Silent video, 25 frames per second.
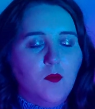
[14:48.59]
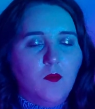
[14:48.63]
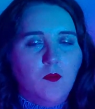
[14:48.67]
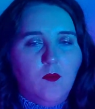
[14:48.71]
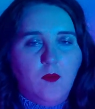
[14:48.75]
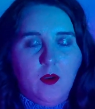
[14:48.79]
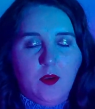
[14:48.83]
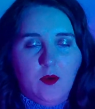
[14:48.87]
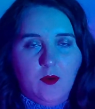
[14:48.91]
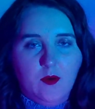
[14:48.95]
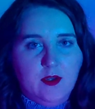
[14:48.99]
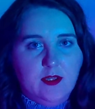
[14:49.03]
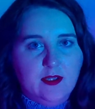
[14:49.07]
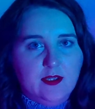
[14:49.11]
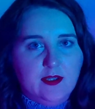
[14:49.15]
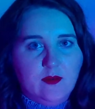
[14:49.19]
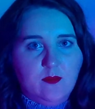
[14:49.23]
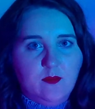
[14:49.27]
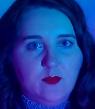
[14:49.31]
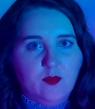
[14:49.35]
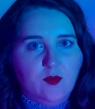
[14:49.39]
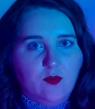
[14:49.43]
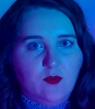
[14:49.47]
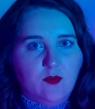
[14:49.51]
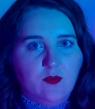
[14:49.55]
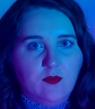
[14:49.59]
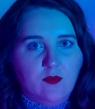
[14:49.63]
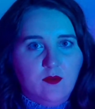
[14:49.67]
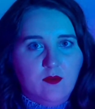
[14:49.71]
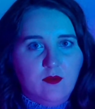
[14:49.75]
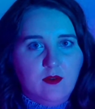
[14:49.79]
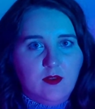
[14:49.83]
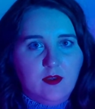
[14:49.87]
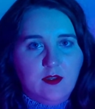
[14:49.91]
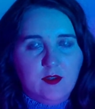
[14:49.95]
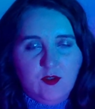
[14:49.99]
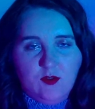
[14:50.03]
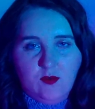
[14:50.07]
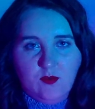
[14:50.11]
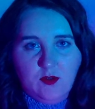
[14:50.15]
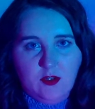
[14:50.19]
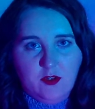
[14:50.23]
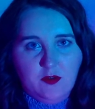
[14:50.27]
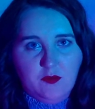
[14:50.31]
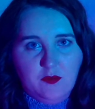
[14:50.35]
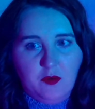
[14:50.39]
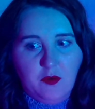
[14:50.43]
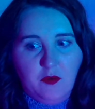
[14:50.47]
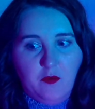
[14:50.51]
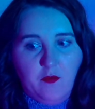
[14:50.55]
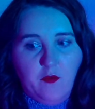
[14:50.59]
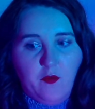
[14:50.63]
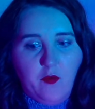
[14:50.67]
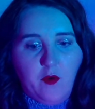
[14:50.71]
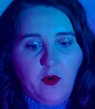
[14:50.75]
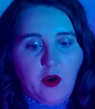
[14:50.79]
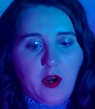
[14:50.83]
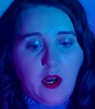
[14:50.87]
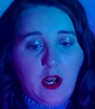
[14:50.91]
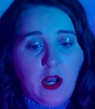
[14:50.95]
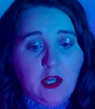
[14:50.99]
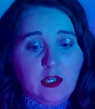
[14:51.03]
very simple in 2024.